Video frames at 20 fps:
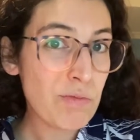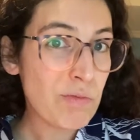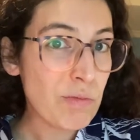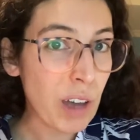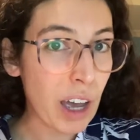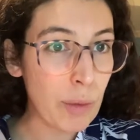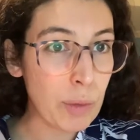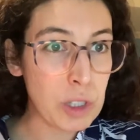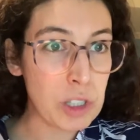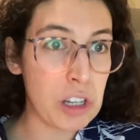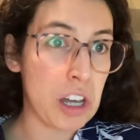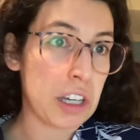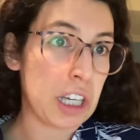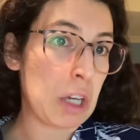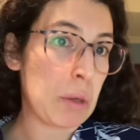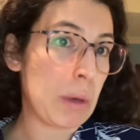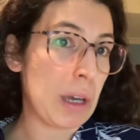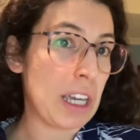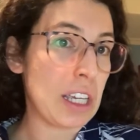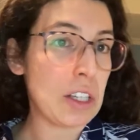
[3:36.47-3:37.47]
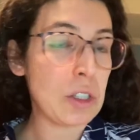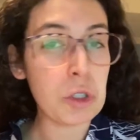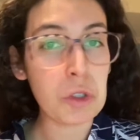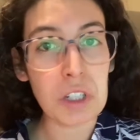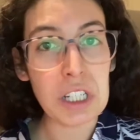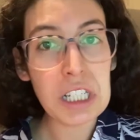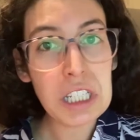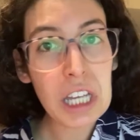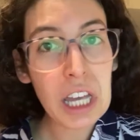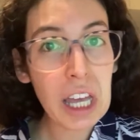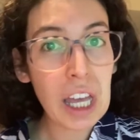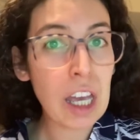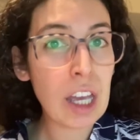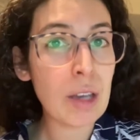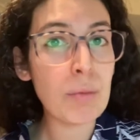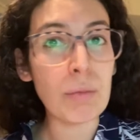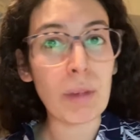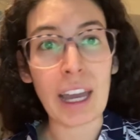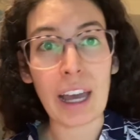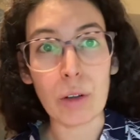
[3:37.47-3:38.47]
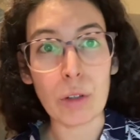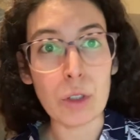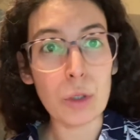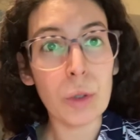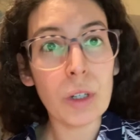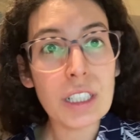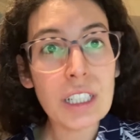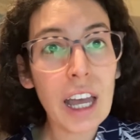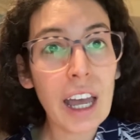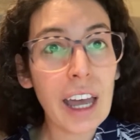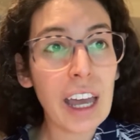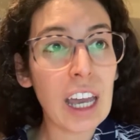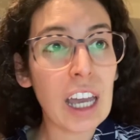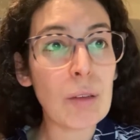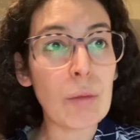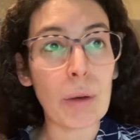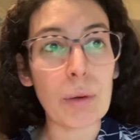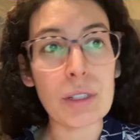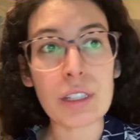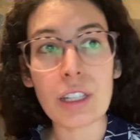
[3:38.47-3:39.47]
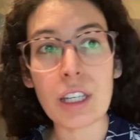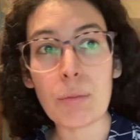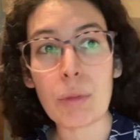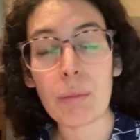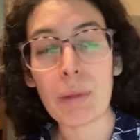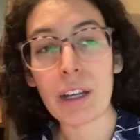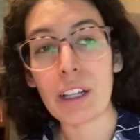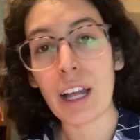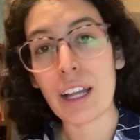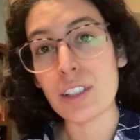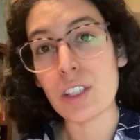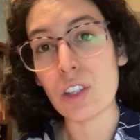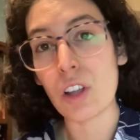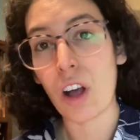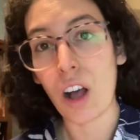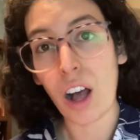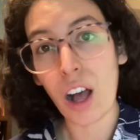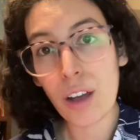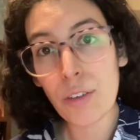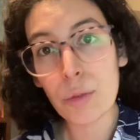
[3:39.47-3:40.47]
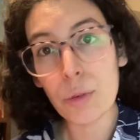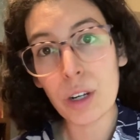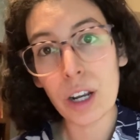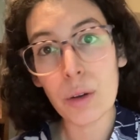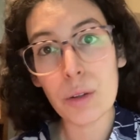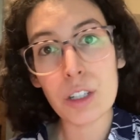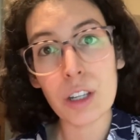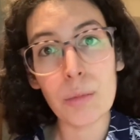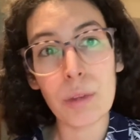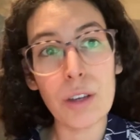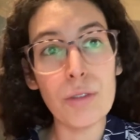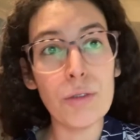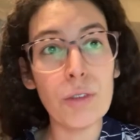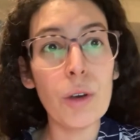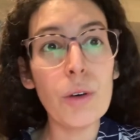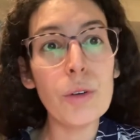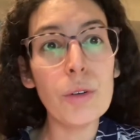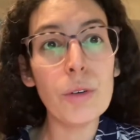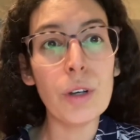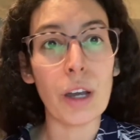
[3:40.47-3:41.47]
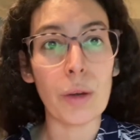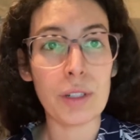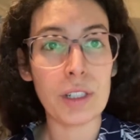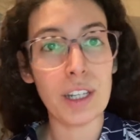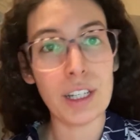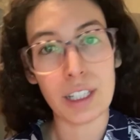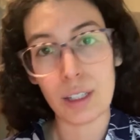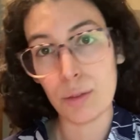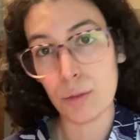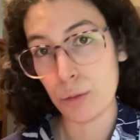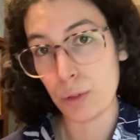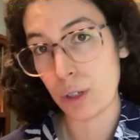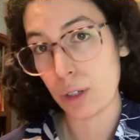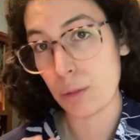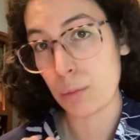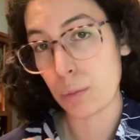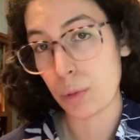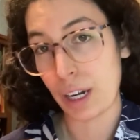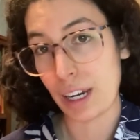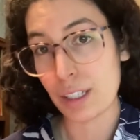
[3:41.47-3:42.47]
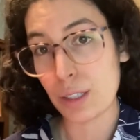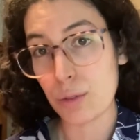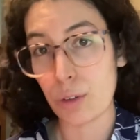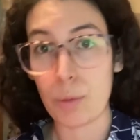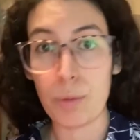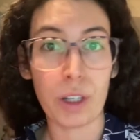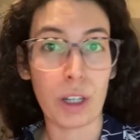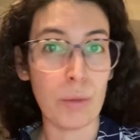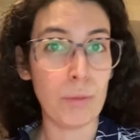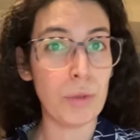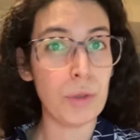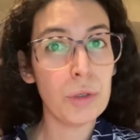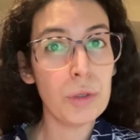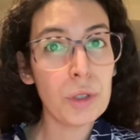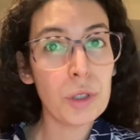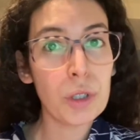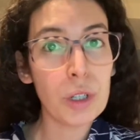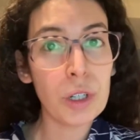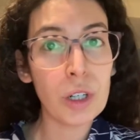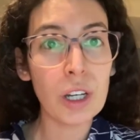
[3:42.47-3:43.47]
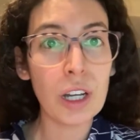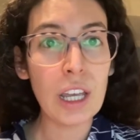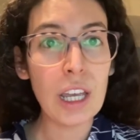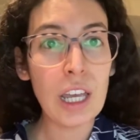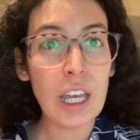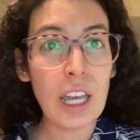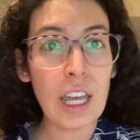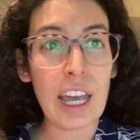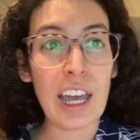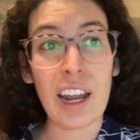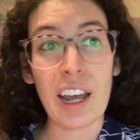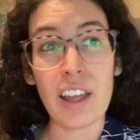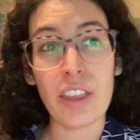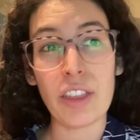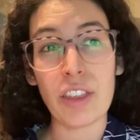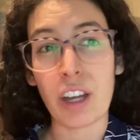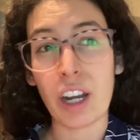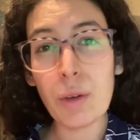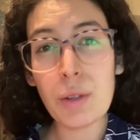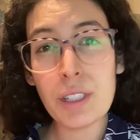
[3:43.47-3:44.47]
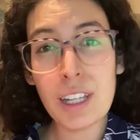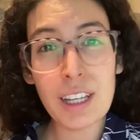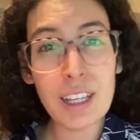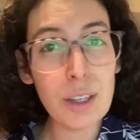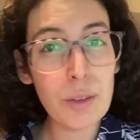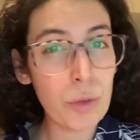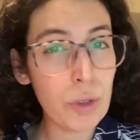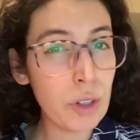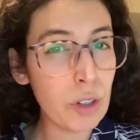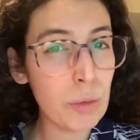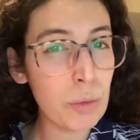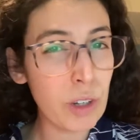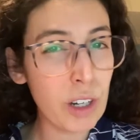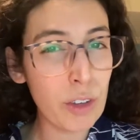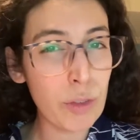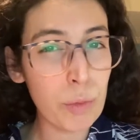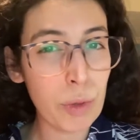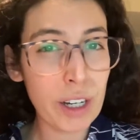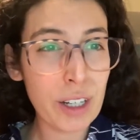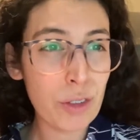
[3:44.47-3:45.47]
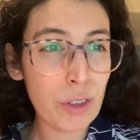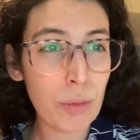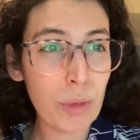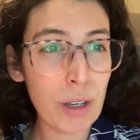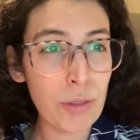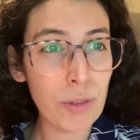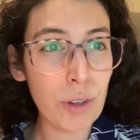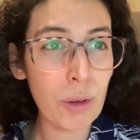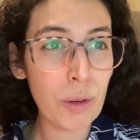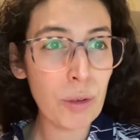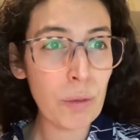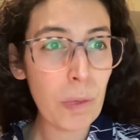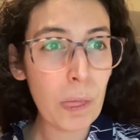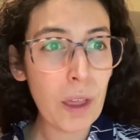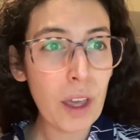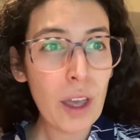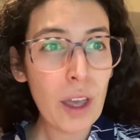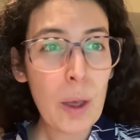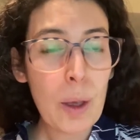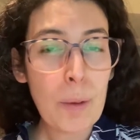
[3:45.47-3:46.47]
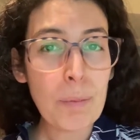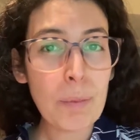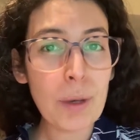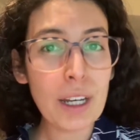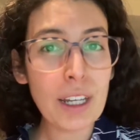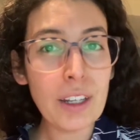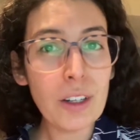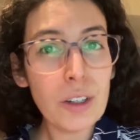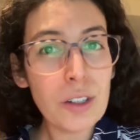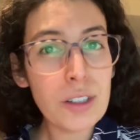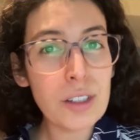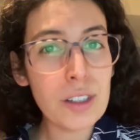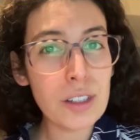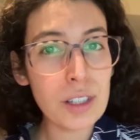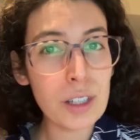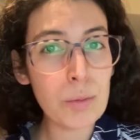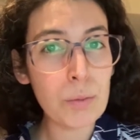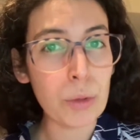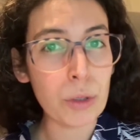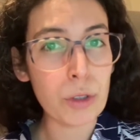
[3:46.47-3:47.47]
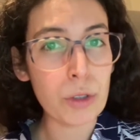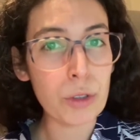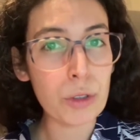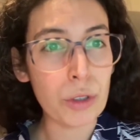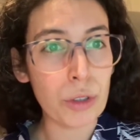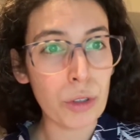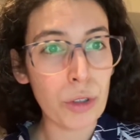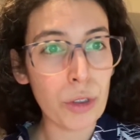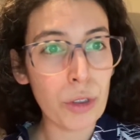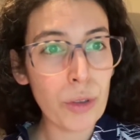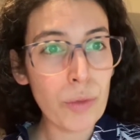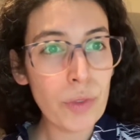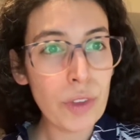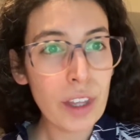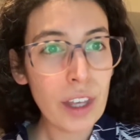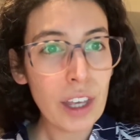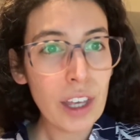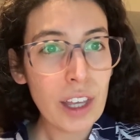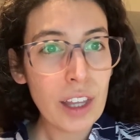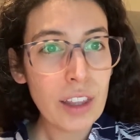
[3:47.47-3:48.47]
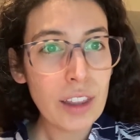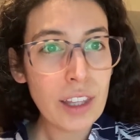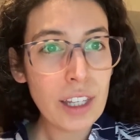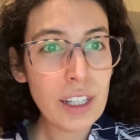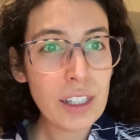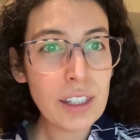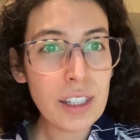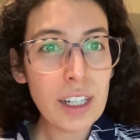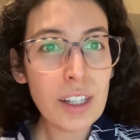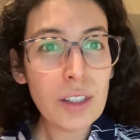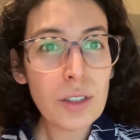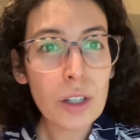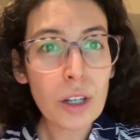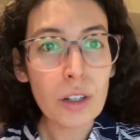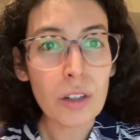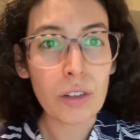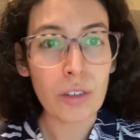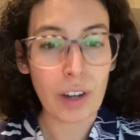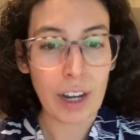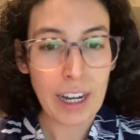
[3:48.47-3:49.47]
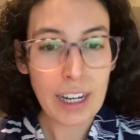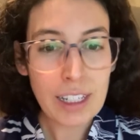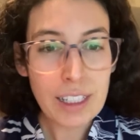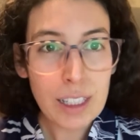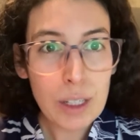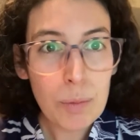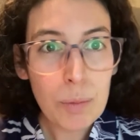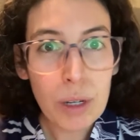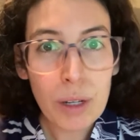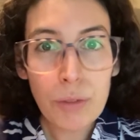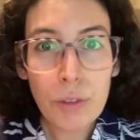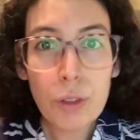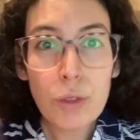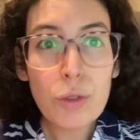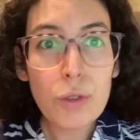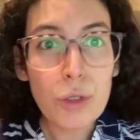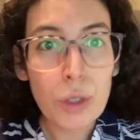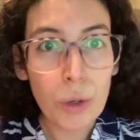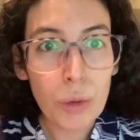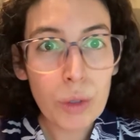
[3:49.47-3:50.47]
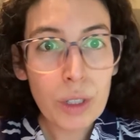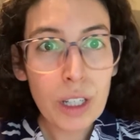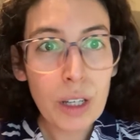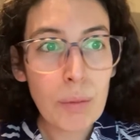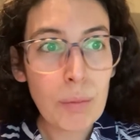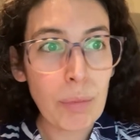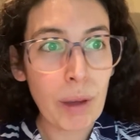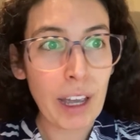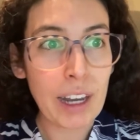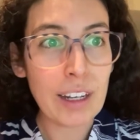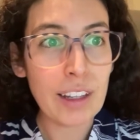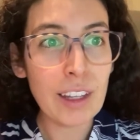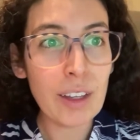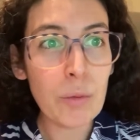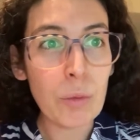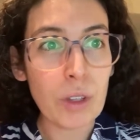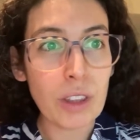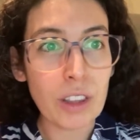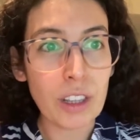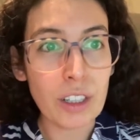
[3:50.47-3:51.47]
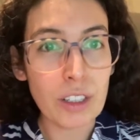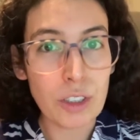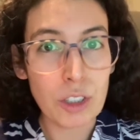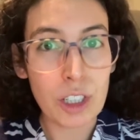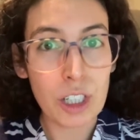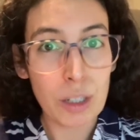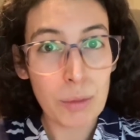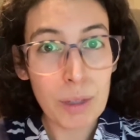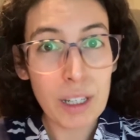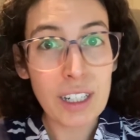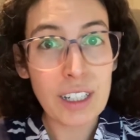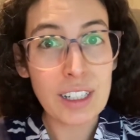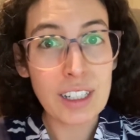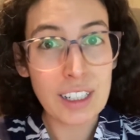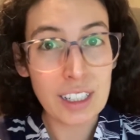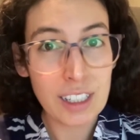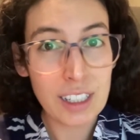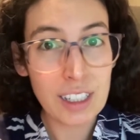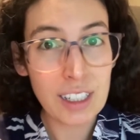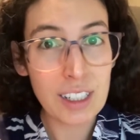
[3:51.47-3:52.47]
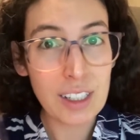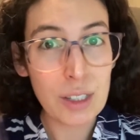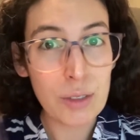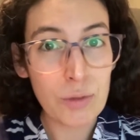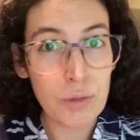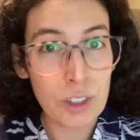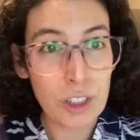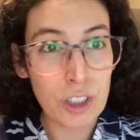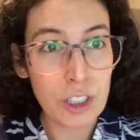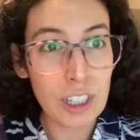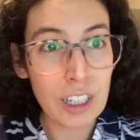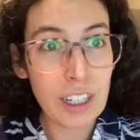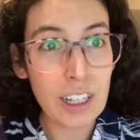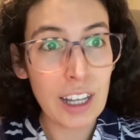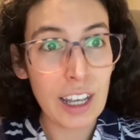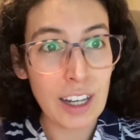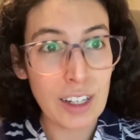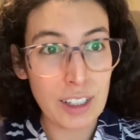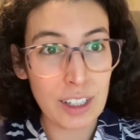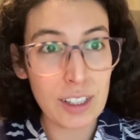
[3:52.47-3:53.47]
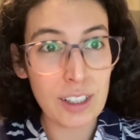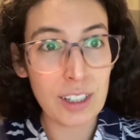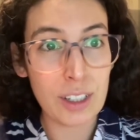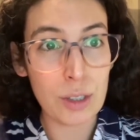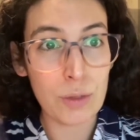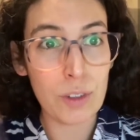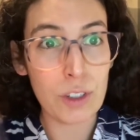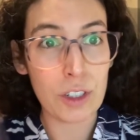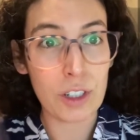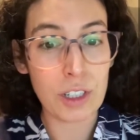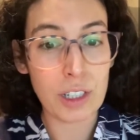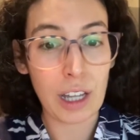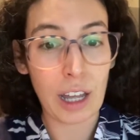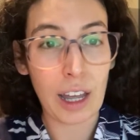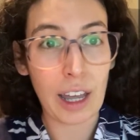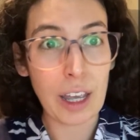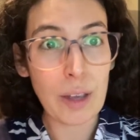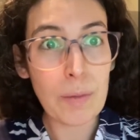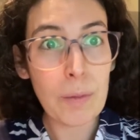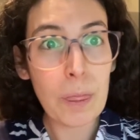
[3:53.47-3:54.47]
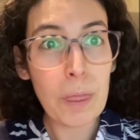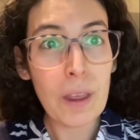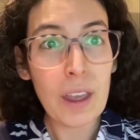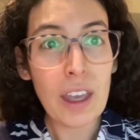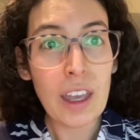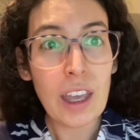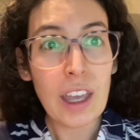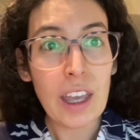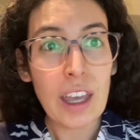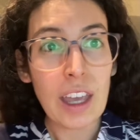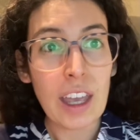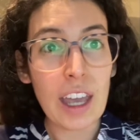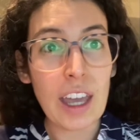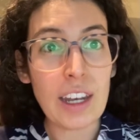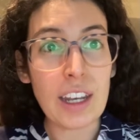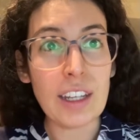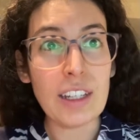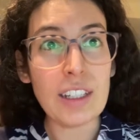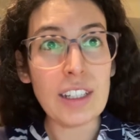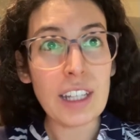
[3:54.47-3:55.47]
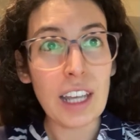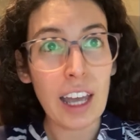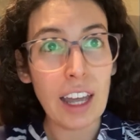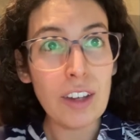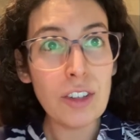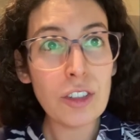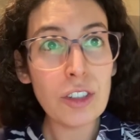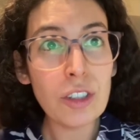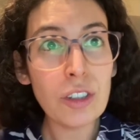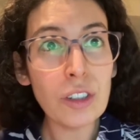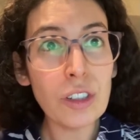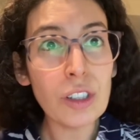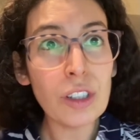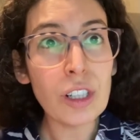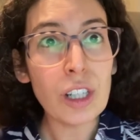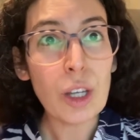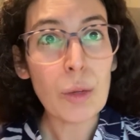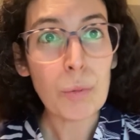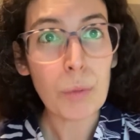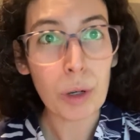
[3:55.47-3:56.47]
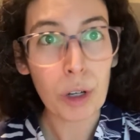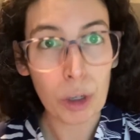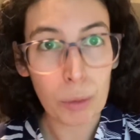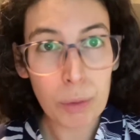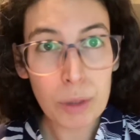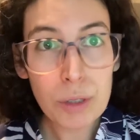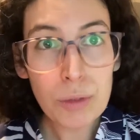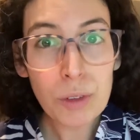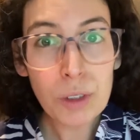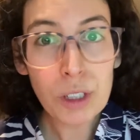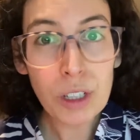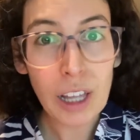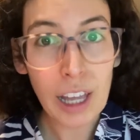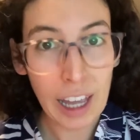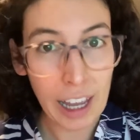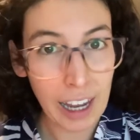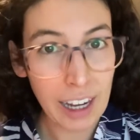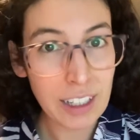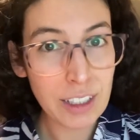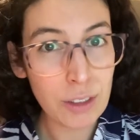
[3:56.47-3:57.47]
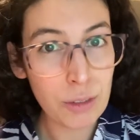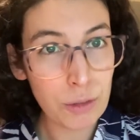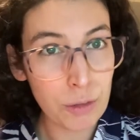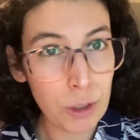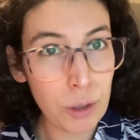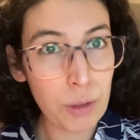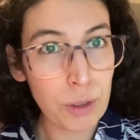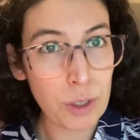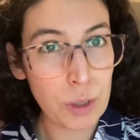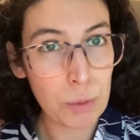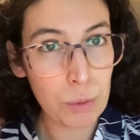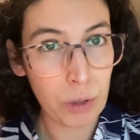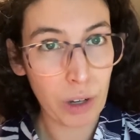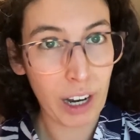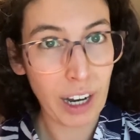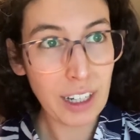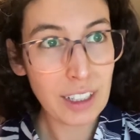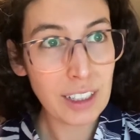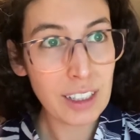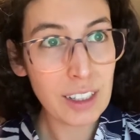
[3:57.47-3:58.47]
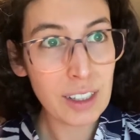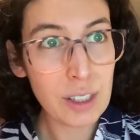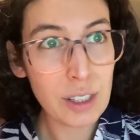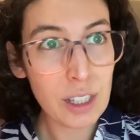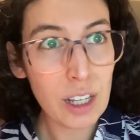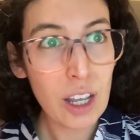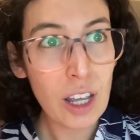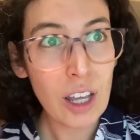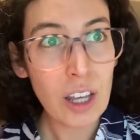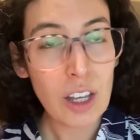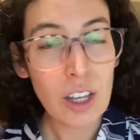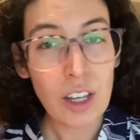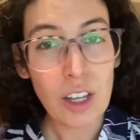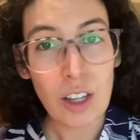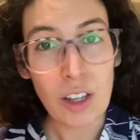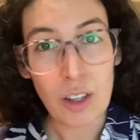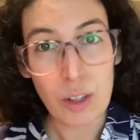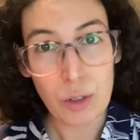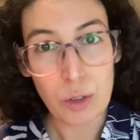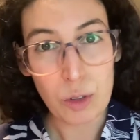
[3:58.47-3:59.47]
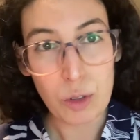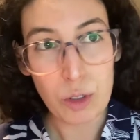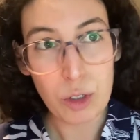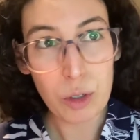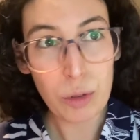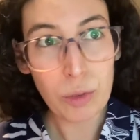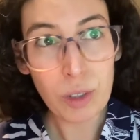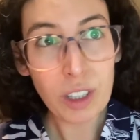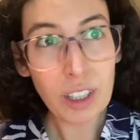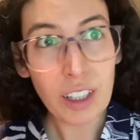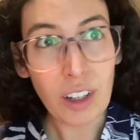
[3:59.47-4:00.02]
I was logging my screen time, my outdoor time. I was keeping my glasses off when I was on my phone. I was taking frequent breaks from the computer, and I thought I was taking frequent enough breaks from my phone. But here's the simple truth. These things are great, but if you don't combine them with legitimate distance vision and distance vision time and intentional, purposeful, active focus practice, you really